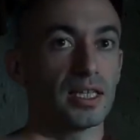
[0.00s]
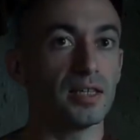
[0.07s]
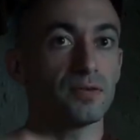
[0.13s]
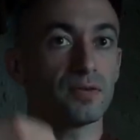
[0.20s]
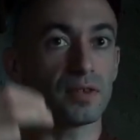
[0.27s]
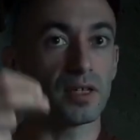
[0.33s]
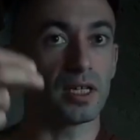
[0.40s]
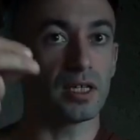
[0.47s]

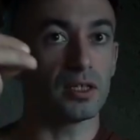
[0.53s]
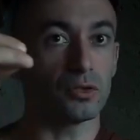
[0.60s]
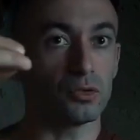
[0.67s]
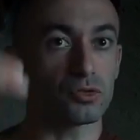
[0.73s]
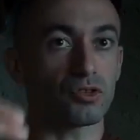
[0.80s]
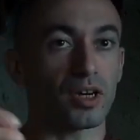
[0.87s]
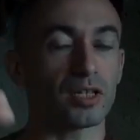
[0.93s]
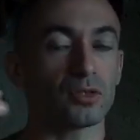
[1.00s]
if
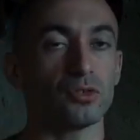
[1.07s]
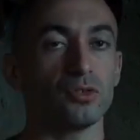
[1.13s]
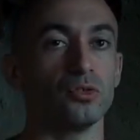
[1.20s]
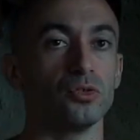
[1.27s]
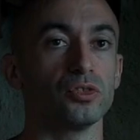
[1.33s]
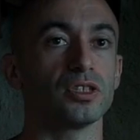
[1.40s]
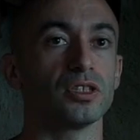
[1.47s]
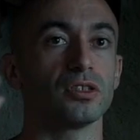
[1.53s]
you try to
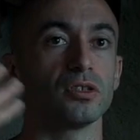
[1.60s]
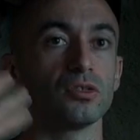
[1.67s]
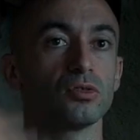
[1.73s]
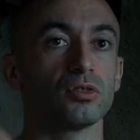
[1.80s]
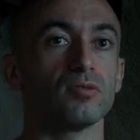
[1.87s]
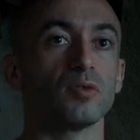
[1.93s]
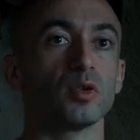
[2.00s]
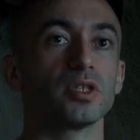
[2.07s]
use it
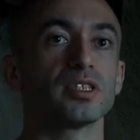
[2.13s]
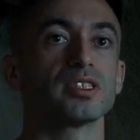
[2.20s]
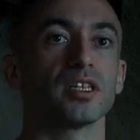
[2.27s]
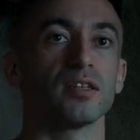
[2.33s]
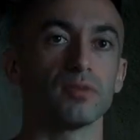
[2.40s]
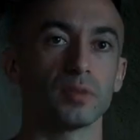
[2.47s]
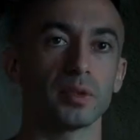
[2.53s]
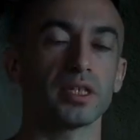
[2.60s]
to avoid
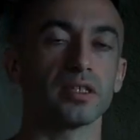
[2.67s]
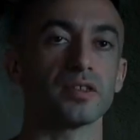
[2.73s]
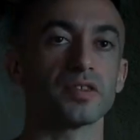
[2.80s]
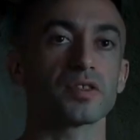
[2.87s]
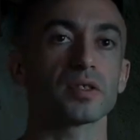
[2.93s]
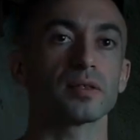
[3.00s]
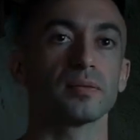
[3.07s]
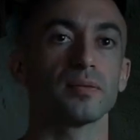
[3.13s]

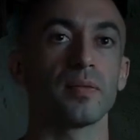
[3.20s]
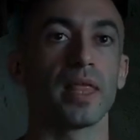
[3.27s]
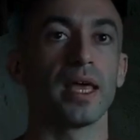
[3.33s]
self-awareness.